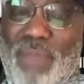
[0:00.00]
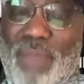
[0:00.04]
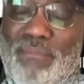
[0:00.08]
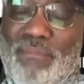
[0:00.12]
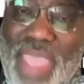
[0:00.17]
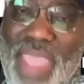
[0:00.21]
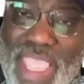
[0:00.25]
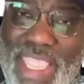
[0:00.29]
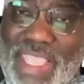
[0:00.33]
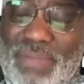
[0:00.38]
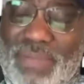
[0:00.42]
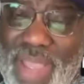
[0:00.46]

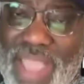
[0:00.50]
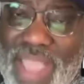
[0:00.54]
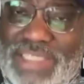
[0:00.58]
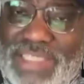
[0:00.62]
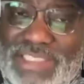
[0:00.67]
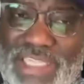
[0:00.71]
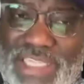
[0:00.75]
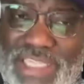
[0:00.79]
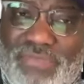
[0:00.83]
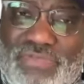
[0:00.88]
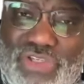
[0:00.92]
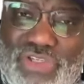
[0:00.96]
I'm making
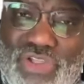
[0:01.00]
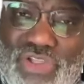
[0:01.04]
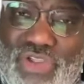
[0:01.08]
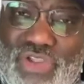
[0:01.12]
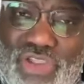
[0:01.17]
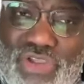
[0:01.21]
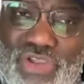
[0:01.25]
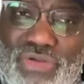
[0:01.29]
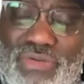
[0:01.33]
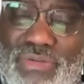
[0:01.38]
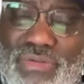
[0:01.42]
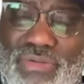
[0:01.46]
myself to
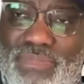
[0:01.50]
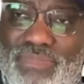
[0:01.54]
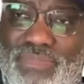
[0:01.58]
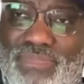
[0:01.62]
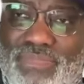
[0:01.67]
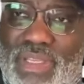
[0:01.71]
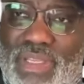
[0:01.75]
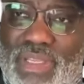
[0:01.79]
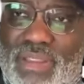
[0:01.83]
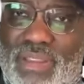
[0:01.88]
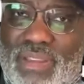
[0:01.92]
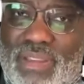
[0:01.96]
you.
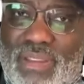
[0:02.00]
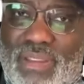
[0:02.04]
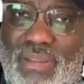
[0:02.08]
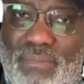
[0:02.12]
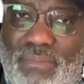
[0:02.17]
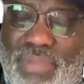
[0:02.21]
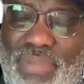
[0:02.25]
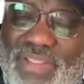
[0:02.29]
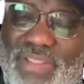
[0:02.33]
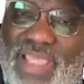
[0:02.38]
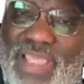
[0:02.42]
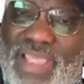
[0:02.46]

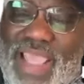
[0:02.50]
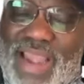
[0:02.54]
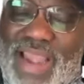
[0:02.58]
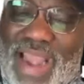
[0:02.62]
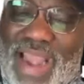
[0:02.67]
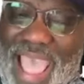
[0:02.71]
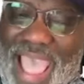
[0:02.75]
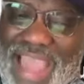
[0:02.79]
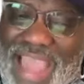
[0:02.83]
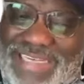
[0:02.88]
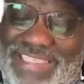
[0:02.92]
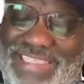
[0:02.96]
But
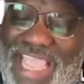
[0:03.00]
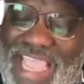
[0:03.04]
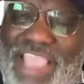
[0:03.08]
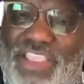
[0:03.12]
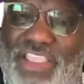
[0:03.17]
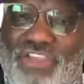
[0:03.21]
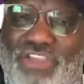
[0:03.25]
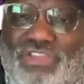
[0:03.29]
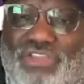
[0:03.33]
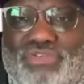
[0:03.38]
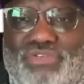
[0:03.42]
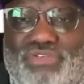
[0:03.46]
then I
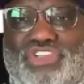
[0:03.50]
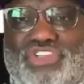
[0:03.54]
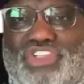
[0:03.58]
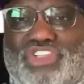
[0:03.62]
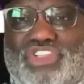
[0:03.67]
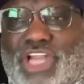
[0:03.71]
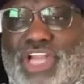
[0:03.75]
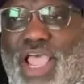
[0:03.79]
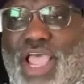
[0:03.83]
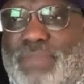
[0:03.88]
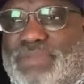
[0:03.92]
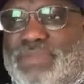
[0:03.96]
take you through the
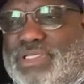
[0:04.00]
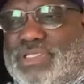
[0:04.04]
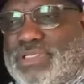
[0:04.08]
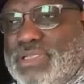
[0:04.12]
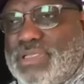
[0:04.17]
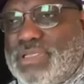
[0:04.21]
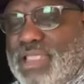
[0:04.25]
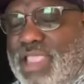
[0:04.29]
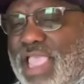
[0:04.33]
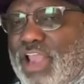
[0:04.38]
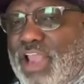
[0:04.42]
steps